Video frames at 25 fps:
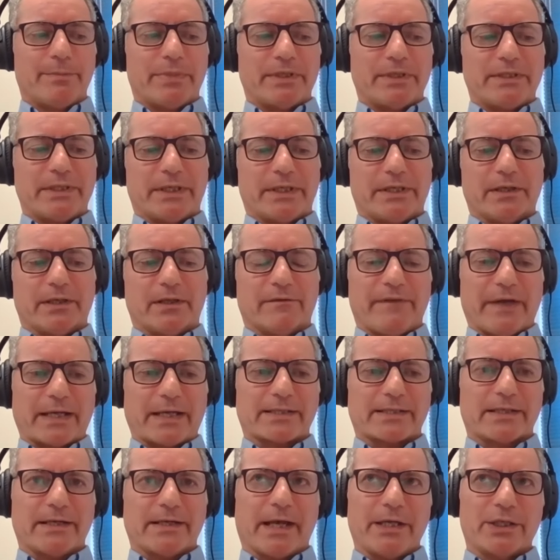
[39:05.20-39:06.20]
particular
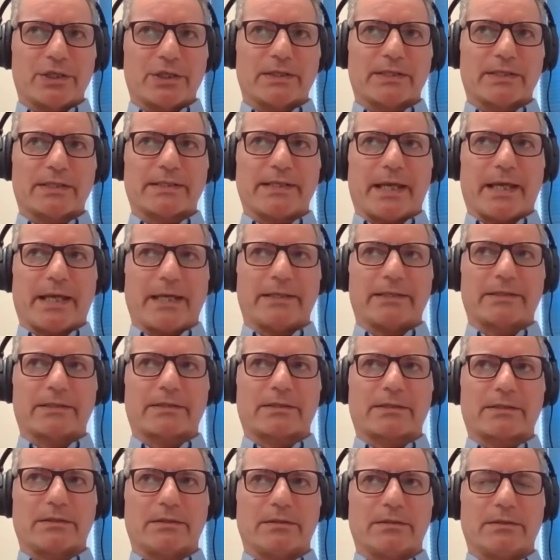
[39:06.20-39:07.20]
vaccination
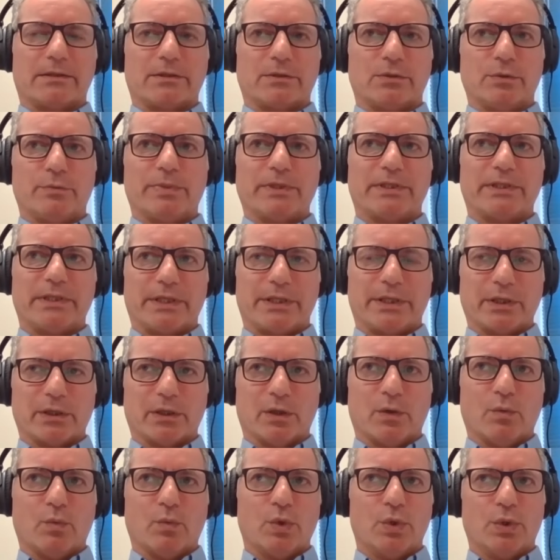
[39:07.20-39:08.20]
status to do
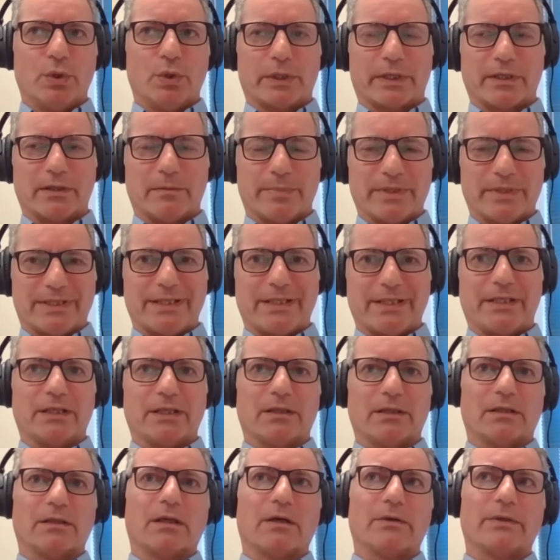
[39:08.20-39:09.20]
particular work in a
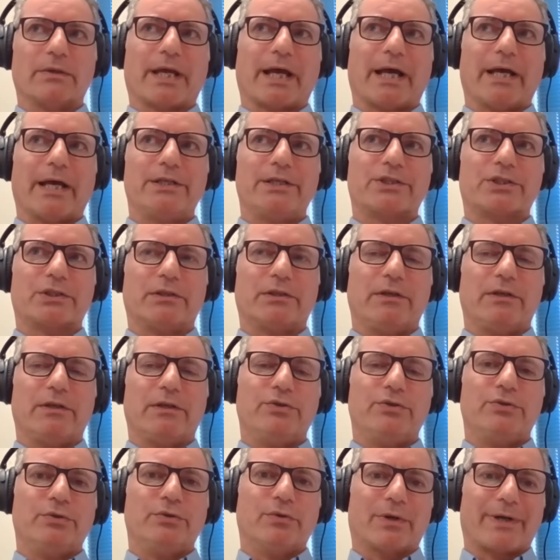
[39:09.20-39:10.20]
particular location, and
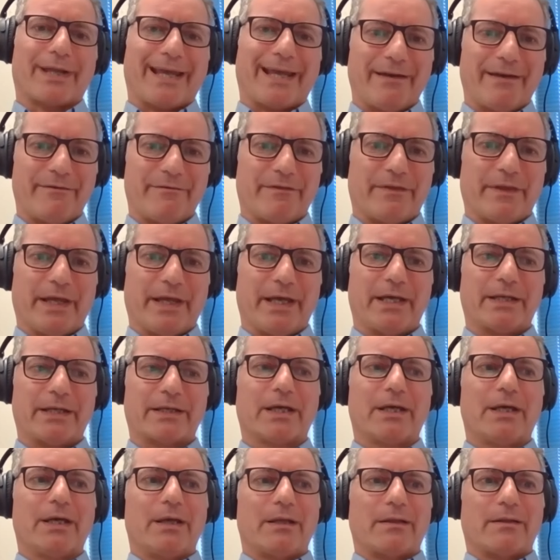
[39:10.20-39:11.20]
you do not have that,
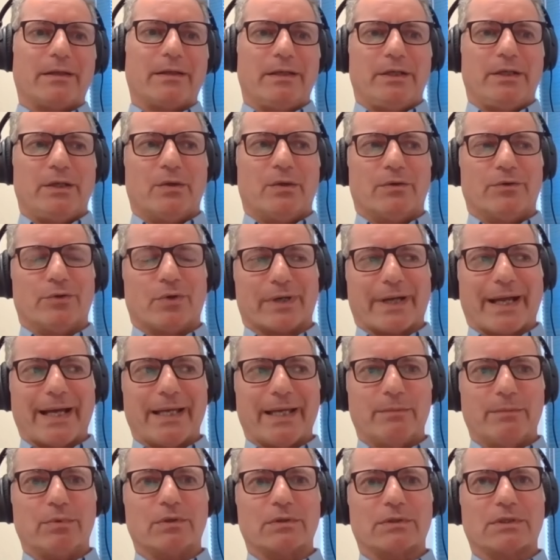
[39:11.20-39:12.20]
then you are not
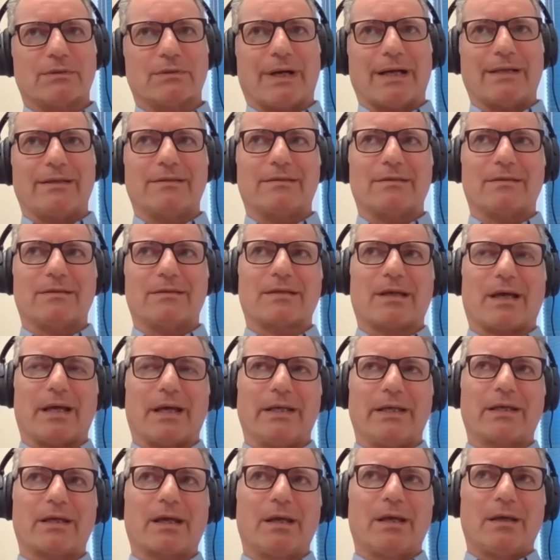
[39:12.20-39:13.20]
able to
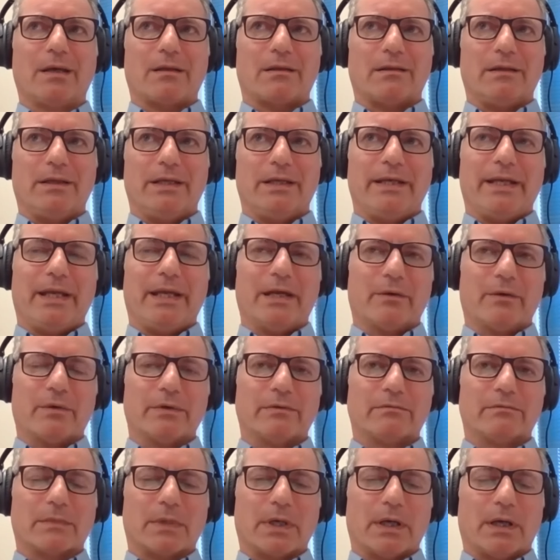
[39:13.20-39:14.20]
undertake the
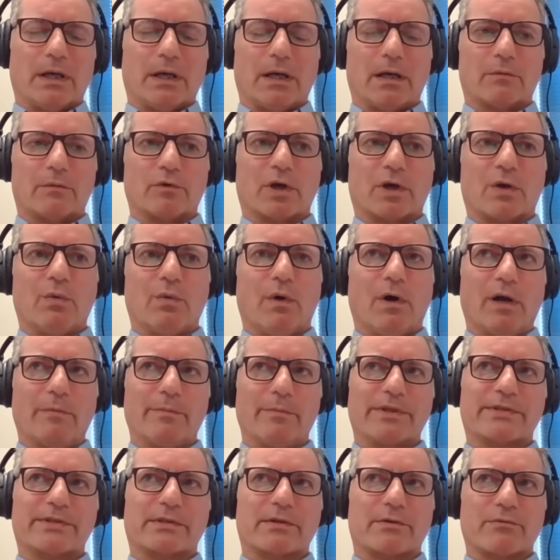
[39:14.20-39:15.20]
inherent
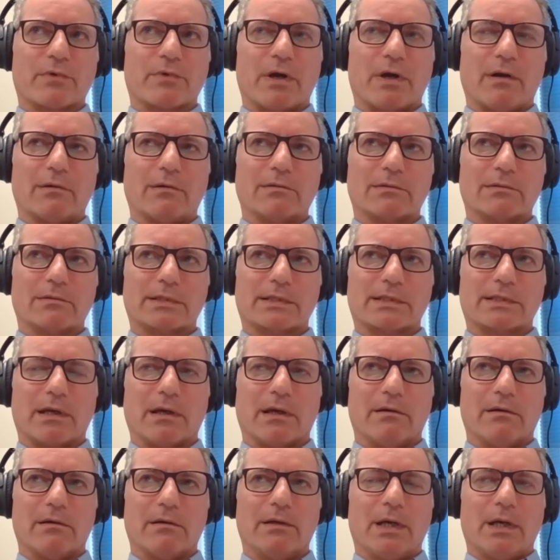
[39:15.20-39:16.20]
requirements of the role.
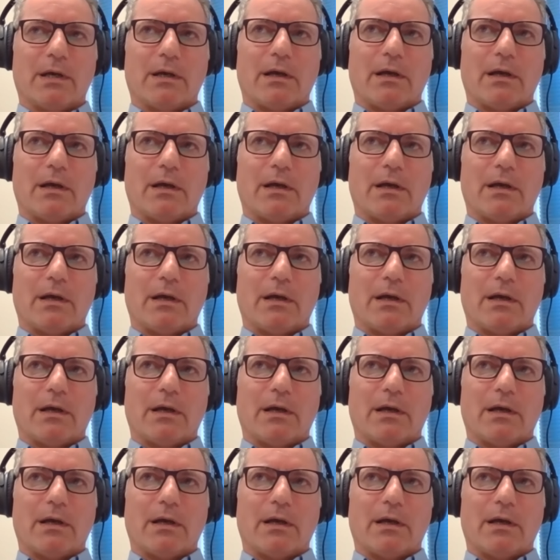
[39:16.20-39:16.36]
So